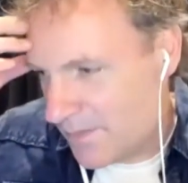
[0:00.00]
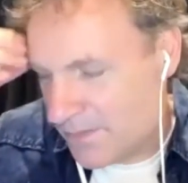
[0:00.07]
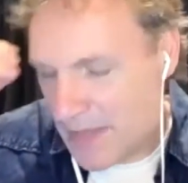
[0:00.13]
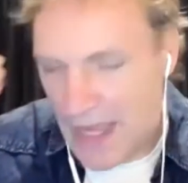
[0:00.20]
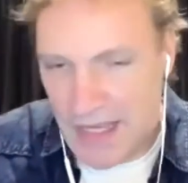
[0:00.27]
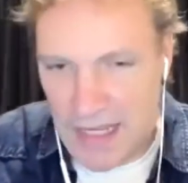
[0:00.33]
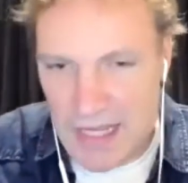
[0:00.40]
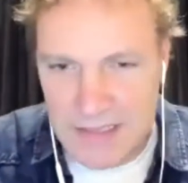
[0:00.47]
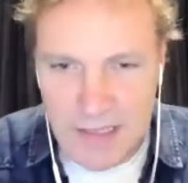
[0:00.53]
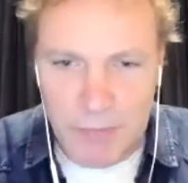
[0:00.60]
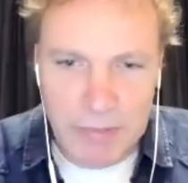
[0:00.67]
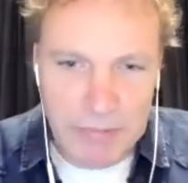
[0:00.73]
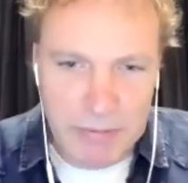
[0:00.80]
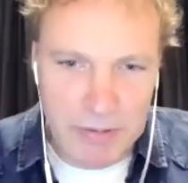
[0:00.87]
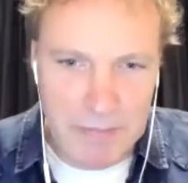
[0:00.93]
I tell
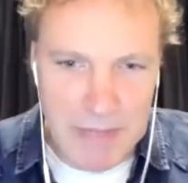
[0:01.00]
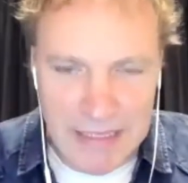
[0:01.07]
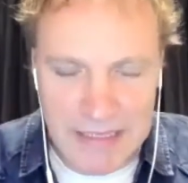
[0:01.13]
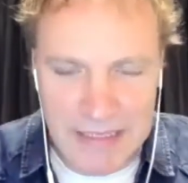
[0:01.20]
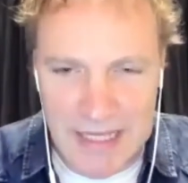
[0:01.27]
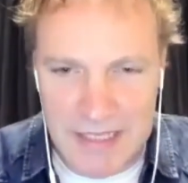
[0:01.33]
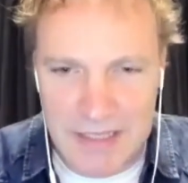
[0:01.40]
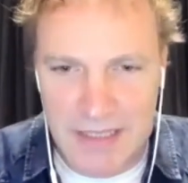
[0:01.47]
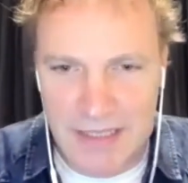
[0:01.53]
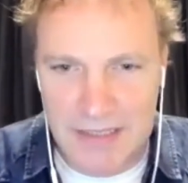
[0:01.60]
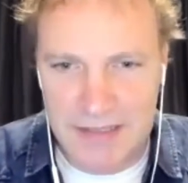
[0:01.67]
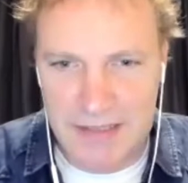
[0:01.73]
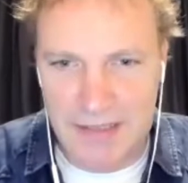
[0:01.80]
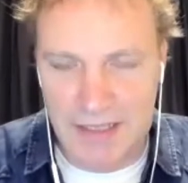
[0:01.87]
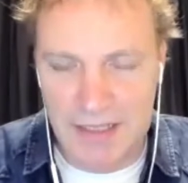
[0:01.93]
people in my class that
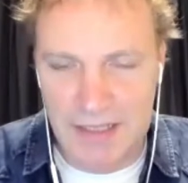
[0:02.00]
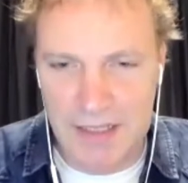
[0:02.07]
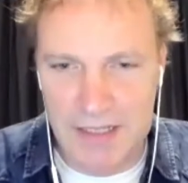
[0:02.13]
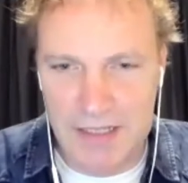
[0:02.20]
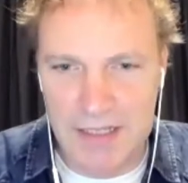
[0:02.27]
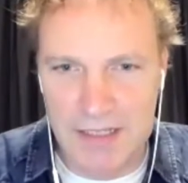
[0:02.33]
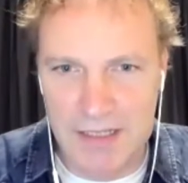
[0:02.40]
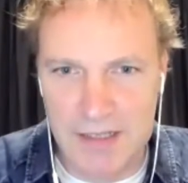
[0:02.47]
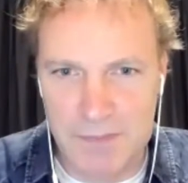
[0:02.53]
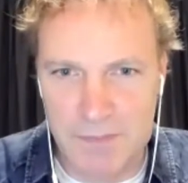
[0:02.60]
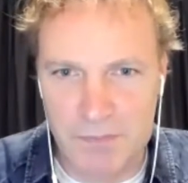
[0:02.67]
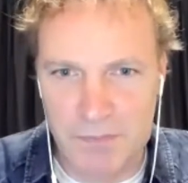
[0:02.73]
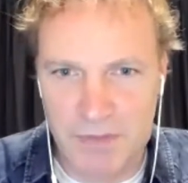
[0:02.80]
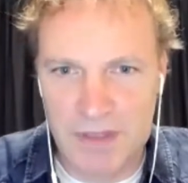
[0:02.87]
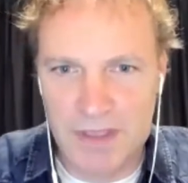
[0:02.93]

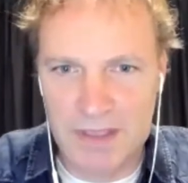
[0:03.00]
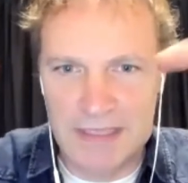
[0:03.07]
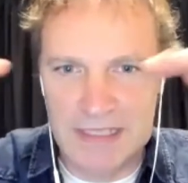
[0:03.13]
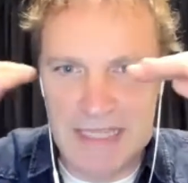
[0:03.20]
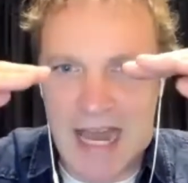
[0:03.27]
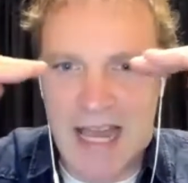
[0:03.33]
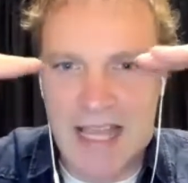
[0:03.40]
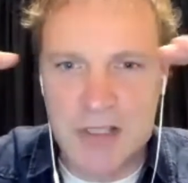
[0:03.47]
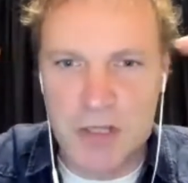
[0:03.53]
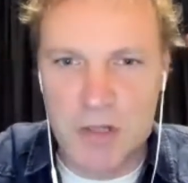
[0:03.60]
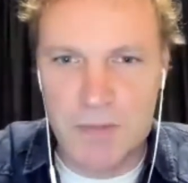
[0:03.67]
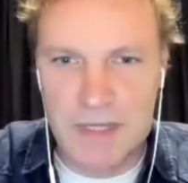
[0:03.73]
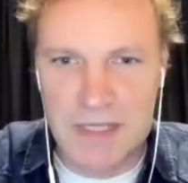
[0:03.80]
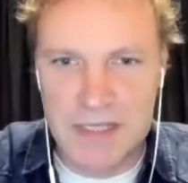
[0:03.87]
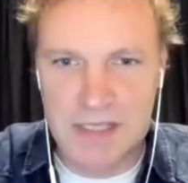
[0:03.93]
that the eyes
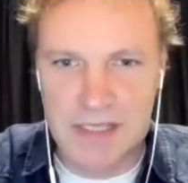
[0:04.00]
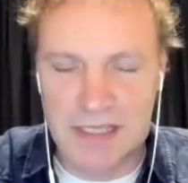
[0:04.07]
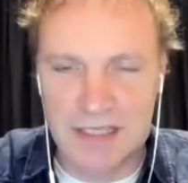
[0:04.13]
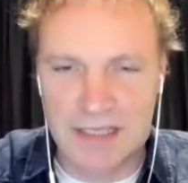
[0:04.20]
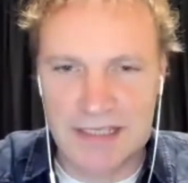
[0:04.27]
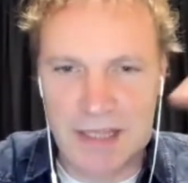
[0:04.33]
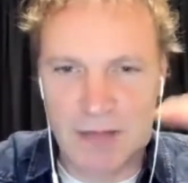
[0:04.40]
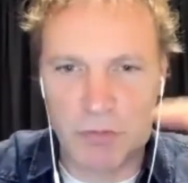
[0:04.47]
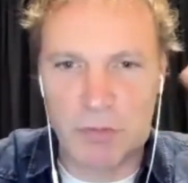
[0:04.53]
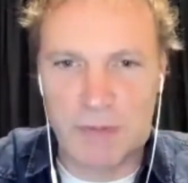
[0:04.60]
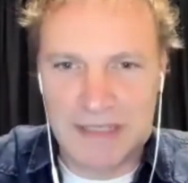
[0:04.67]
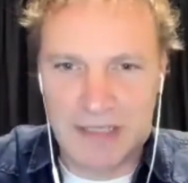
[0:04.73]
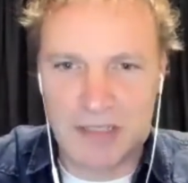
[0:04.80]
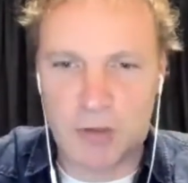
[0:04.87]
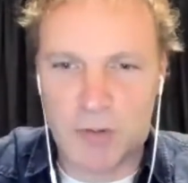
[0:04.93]
always level with
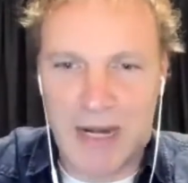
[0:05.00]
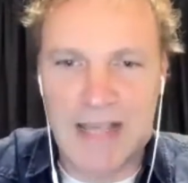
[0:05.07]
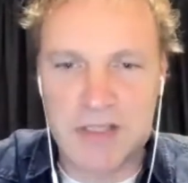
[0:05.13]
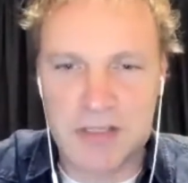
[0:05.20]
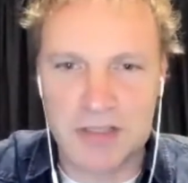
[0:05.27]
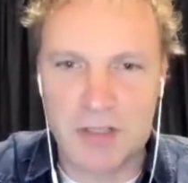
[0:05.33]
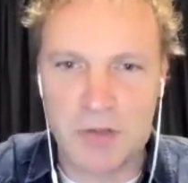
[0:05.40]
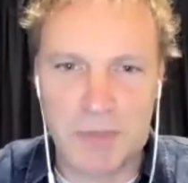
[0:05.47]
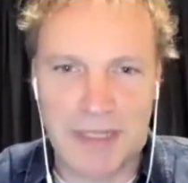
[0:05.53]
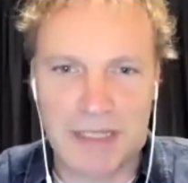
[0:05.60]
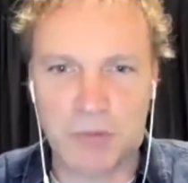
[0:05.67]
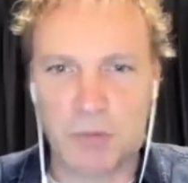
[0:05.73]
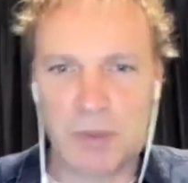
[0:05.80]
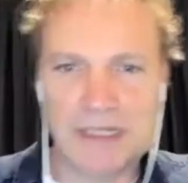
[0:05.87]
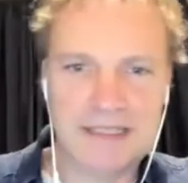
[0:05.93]
the horizon, no
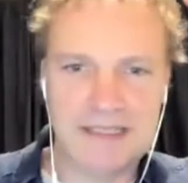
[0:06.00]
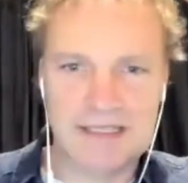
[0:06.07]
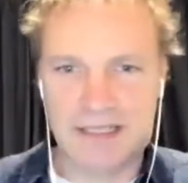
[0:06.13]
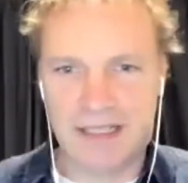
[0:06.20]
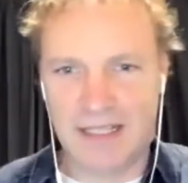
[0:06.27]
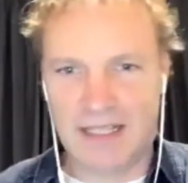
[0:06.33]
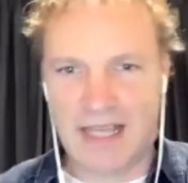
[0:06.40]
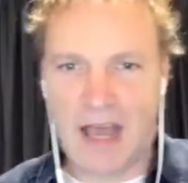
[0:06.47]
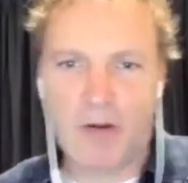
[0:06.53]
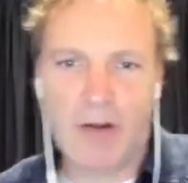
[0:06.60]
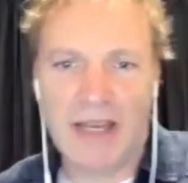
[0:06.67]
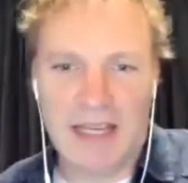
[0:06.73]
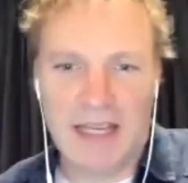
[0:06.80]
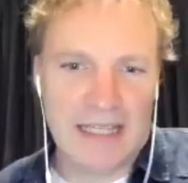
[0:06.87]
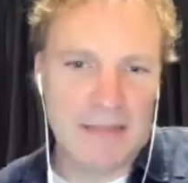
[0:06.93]
matter what, how
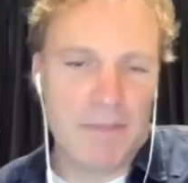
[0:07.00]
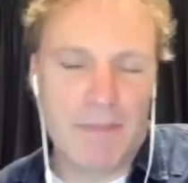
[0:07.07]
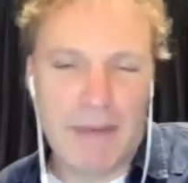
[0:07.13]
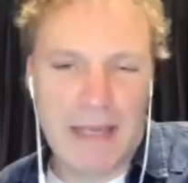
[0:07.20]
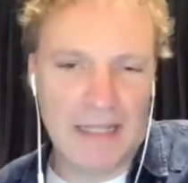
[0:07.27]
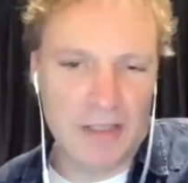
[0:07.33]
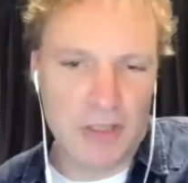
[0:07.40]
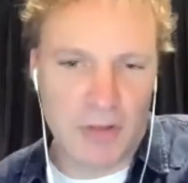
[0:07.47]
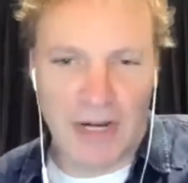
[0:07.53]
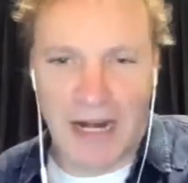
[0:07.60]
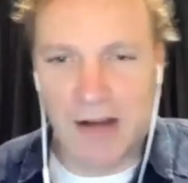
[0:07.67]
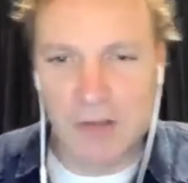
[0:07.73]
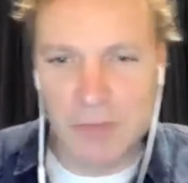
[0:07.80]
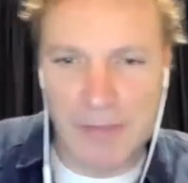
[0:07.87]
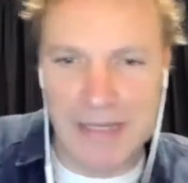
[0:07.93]
imbalanced or
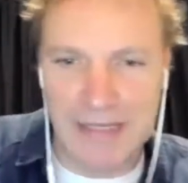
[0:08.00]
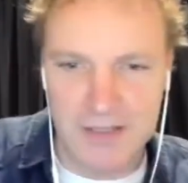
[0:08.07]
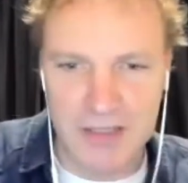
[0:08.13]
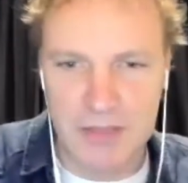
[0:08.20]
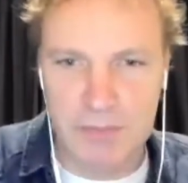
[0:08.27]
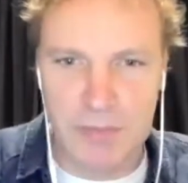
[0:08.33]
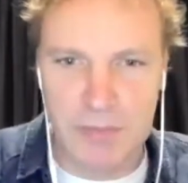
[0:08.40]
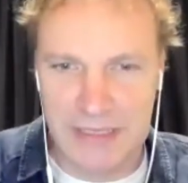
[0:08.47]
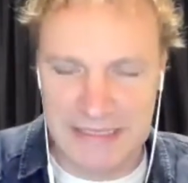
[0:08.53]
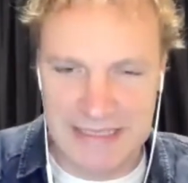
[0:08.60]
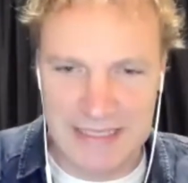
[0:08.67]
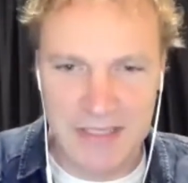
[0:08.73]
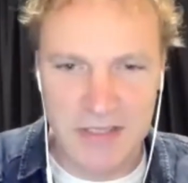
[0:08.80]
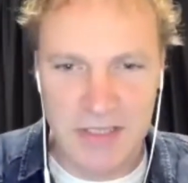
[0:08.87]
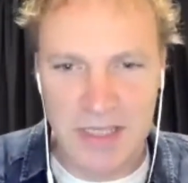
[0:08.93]
out of balance the body
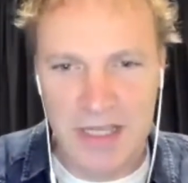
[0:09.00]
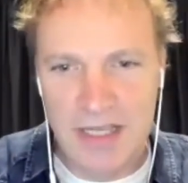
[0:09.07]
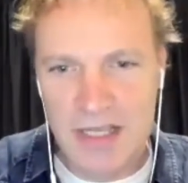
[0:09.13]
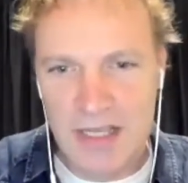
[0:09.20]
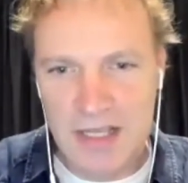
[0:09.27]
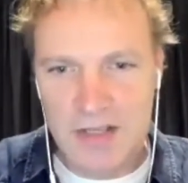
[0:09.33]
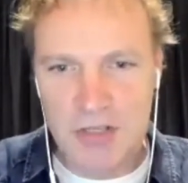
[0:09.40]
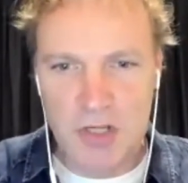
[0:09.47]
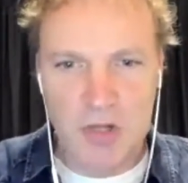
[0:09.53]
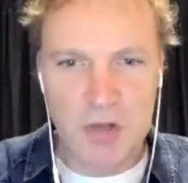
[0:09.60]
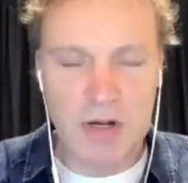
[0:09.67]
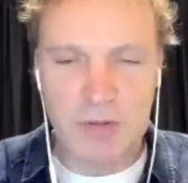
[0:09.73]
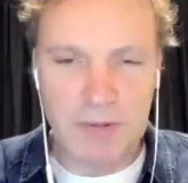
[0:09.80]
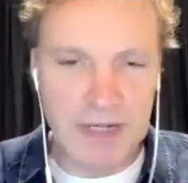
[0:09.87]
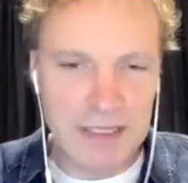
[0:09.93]
is. So
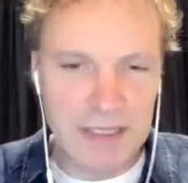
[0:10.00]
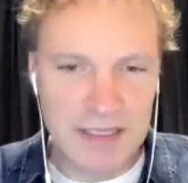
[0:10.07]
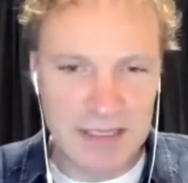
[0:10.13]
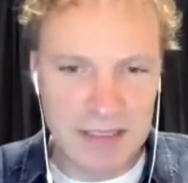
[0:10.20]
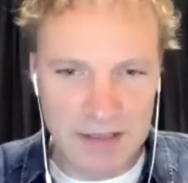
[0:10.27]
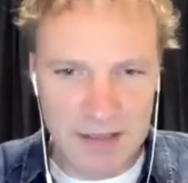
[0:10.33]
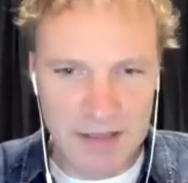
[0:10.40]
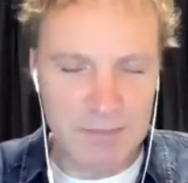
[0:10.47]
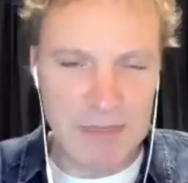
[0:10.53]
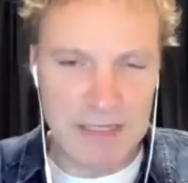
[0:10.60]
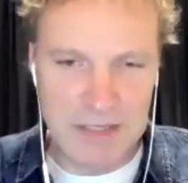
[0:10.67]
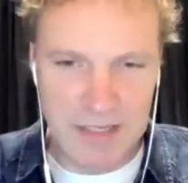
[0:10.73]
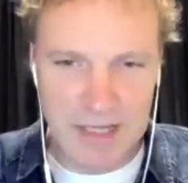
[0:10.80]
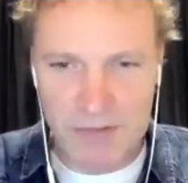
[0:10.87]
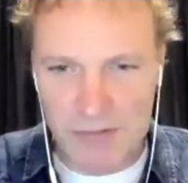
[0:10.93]
already
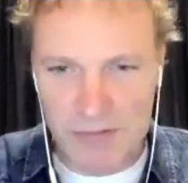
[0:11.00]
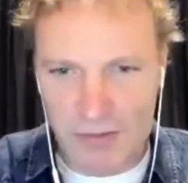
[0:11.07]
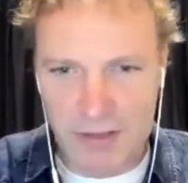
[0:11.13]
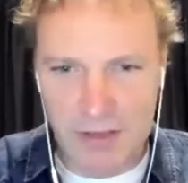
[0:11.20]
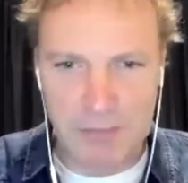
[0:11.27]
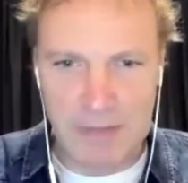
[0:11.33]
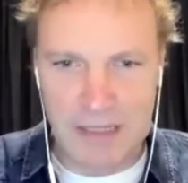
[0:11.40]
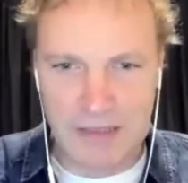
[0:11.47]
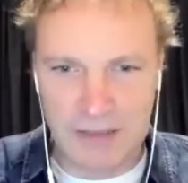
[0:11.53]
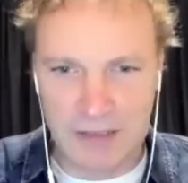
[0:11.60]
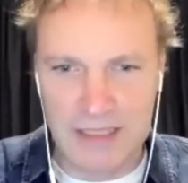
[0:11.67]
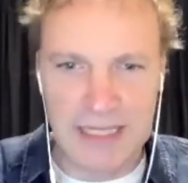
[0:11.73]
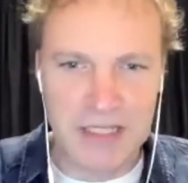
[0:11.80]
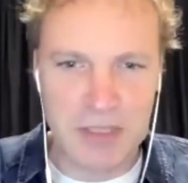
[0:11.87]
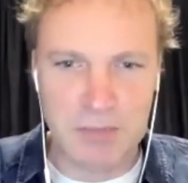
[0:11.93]
myself thought about the
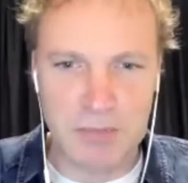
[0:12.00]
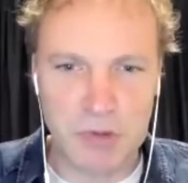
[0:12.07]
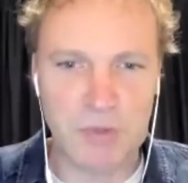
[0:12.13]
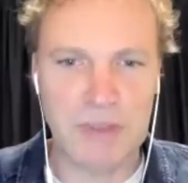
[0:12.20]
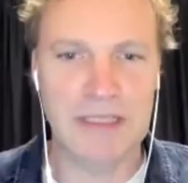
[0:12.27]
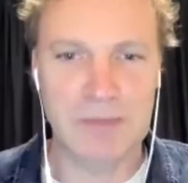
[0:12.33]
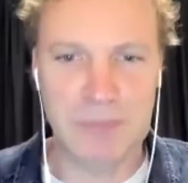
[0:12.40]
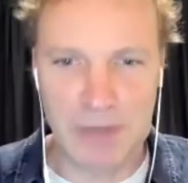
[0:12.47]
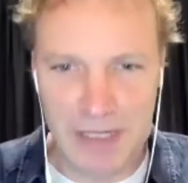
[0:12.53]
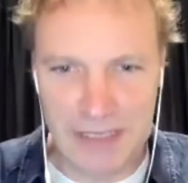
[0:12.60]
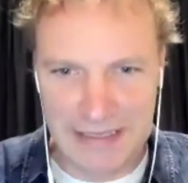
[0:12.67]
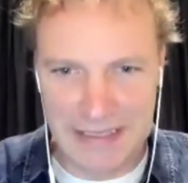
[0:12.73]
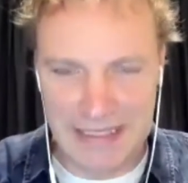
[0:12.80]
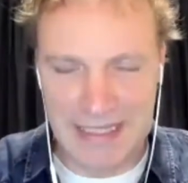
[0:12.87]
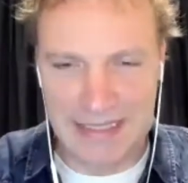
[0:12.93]
connection between the
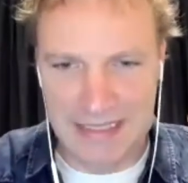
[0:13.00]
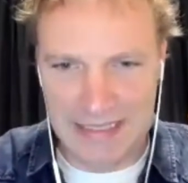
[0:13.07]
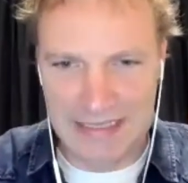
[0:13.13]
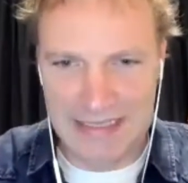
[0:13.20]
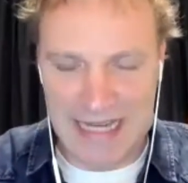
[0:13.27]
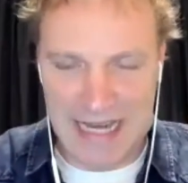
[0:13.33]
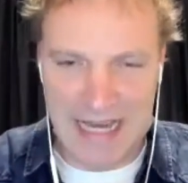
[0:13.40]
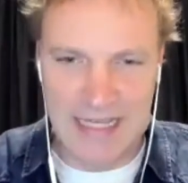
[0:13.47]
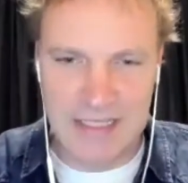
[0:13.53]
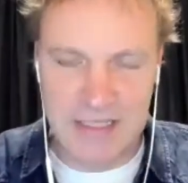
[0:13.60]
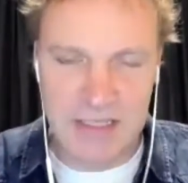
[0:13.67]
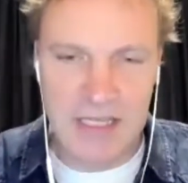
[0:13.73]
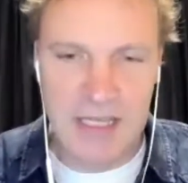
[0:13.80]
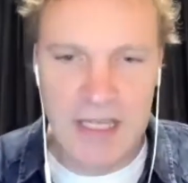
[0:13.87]
body and the eyes,